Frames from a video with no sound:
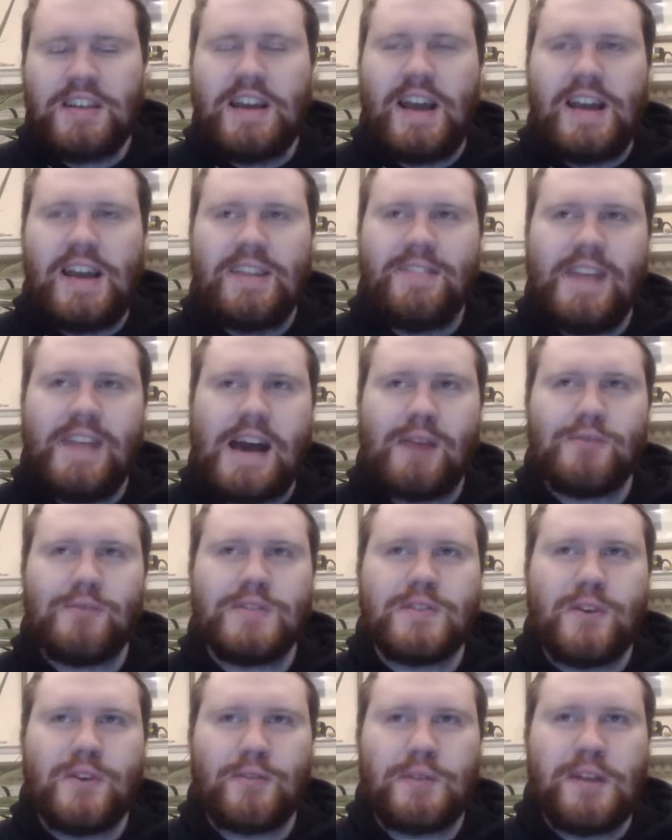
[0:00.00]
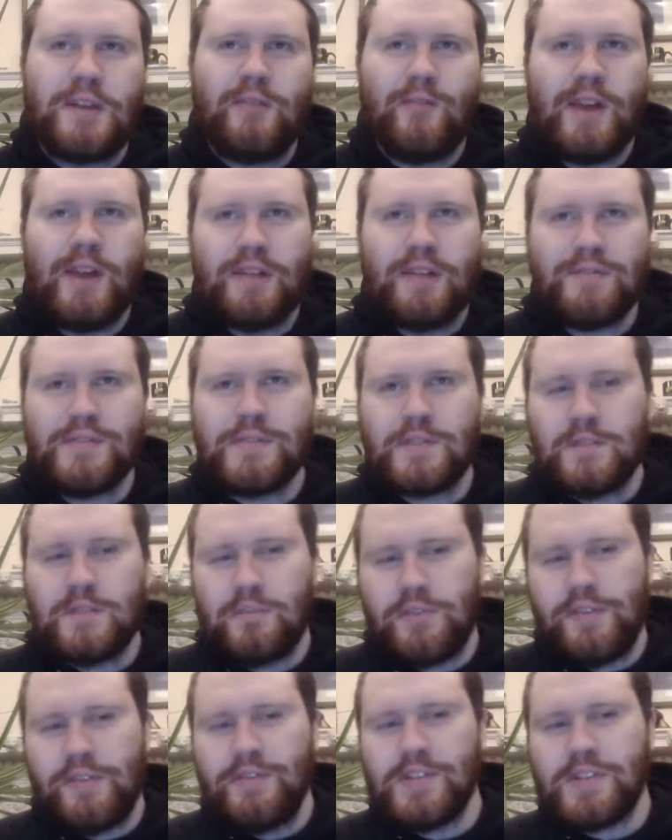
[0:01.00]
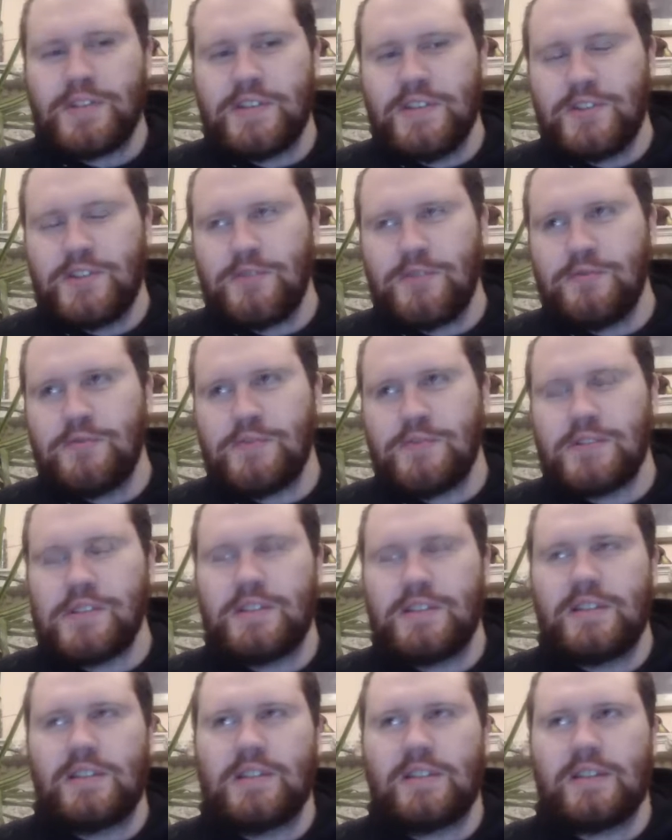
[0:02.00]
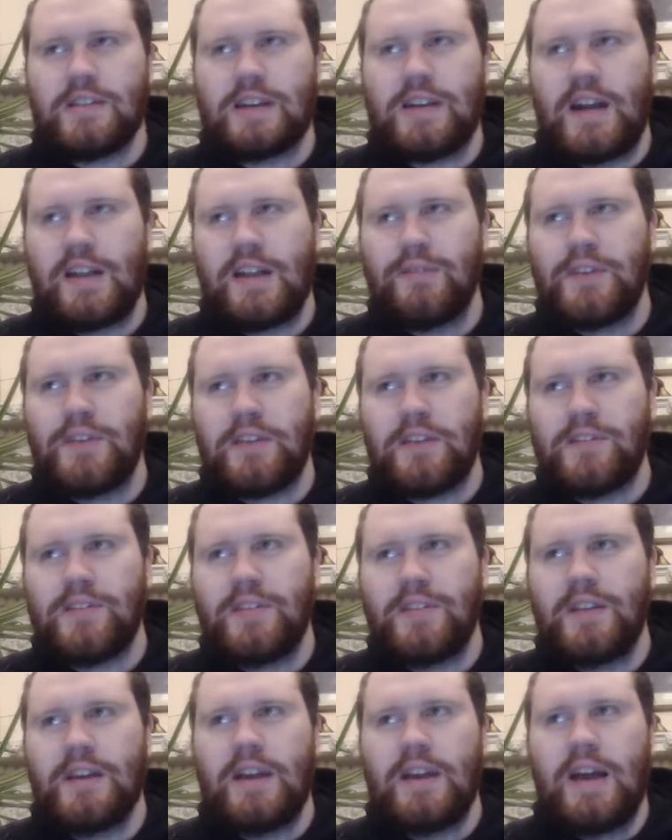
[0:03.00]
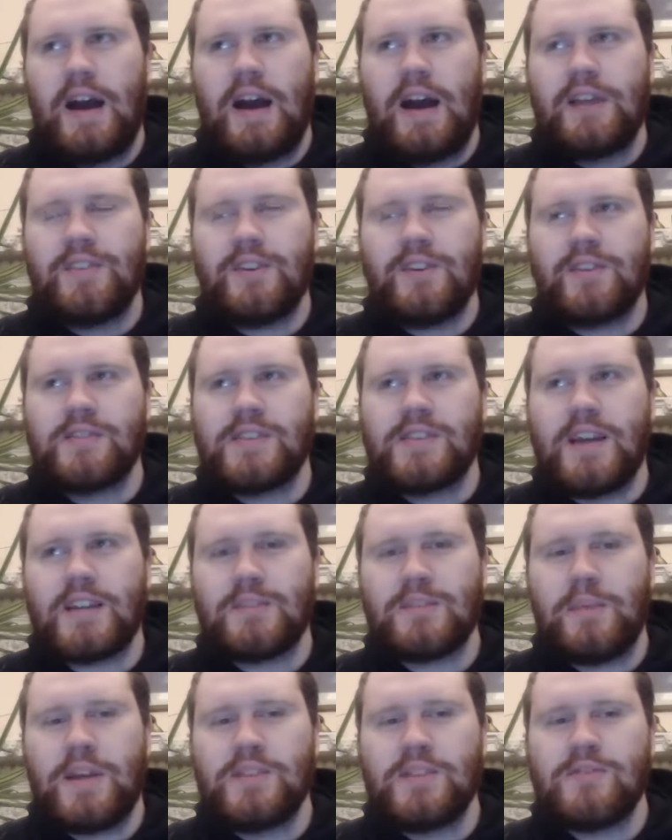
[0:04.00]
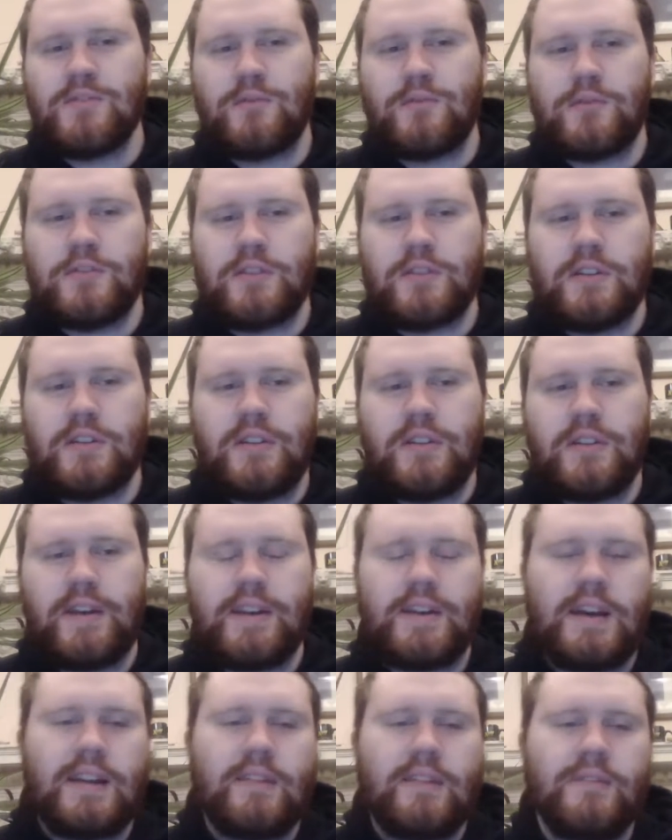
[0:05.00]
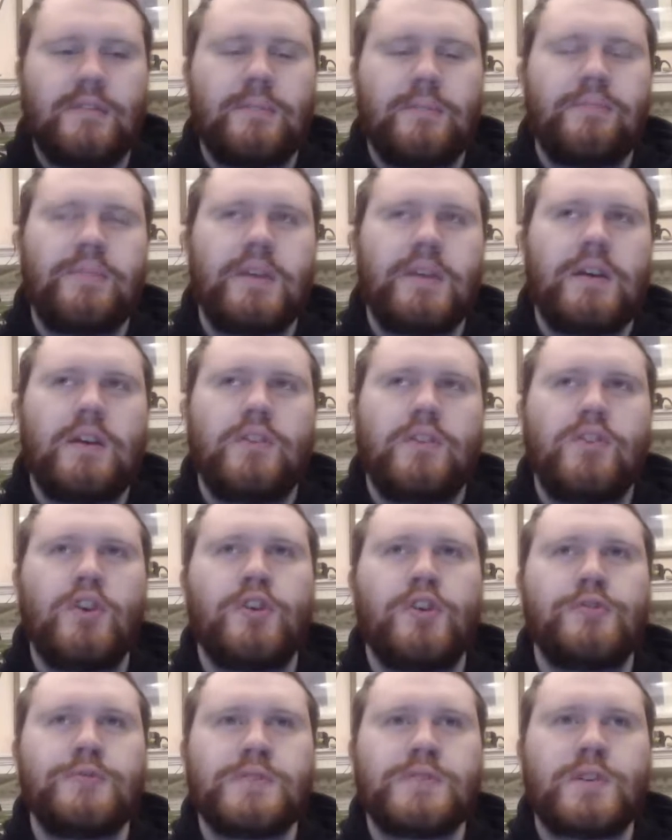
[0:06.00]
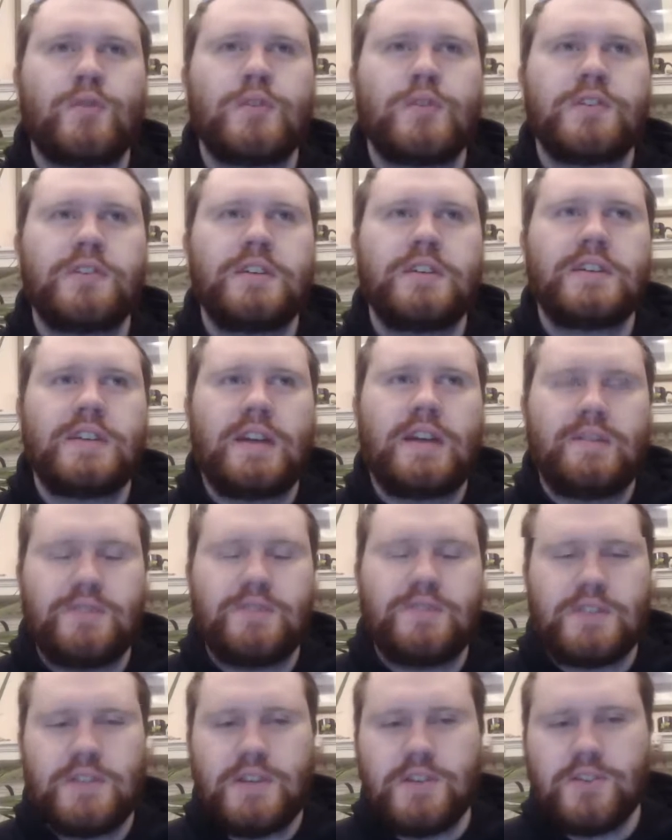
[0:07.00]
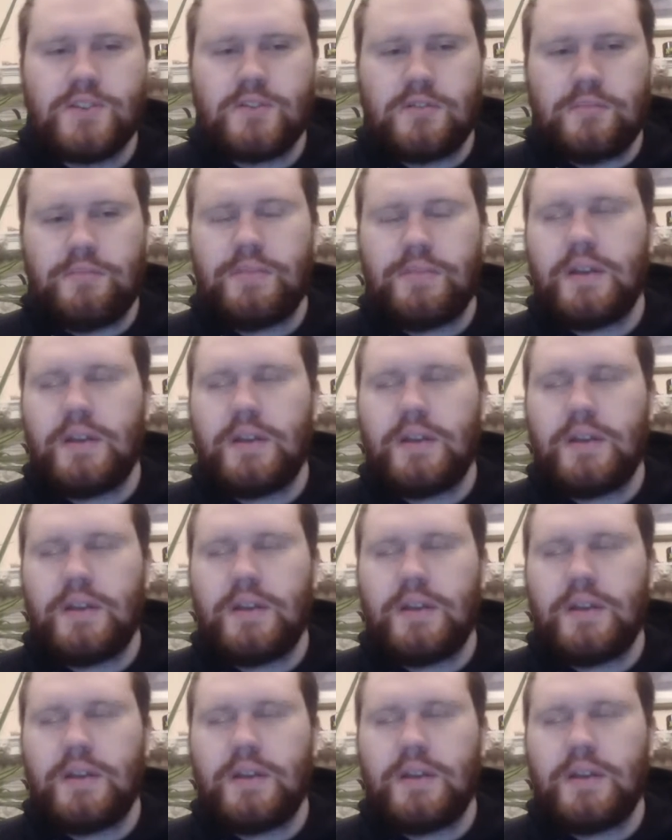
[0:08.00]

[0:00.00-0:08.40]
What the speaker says: And that was already referenced in previous issues, kind of like on, I think on text pages or like kind of, no, it was quickly in conversation.